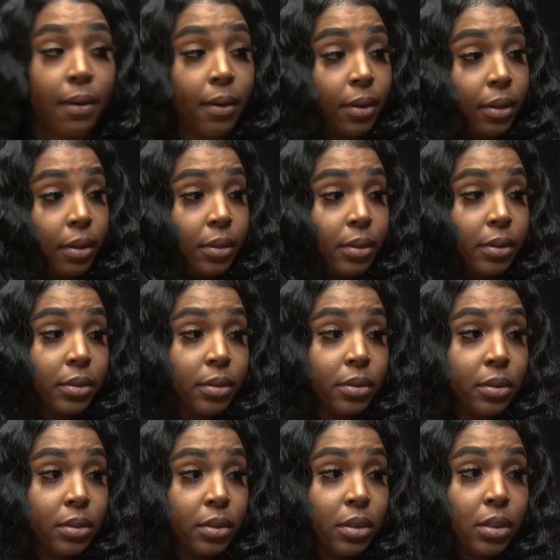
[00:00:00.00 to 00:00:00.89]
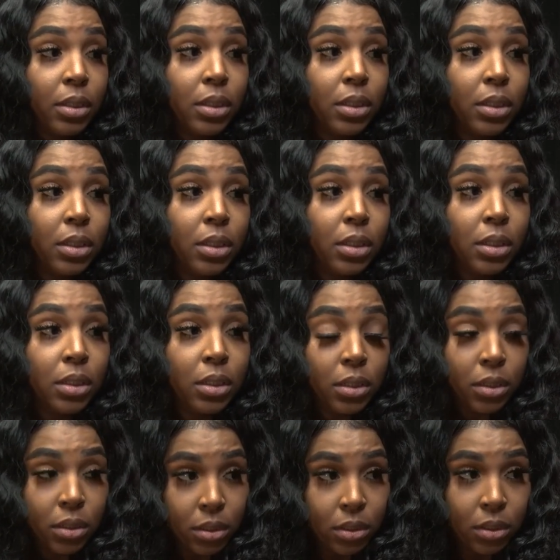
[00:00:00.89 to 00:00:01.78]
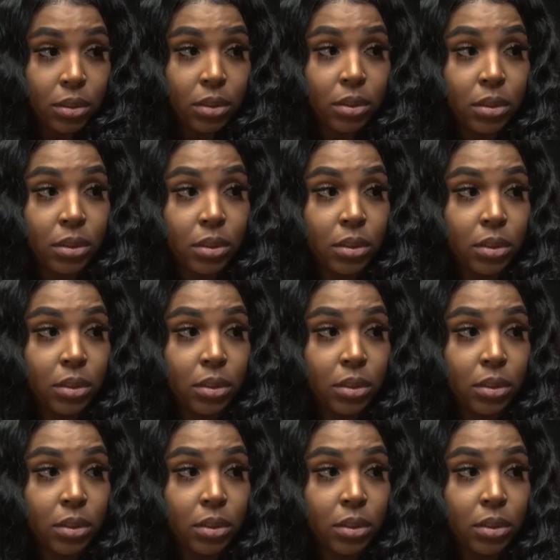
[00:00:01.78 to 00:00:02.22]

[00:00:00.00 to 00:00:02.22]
The person shown says nothing.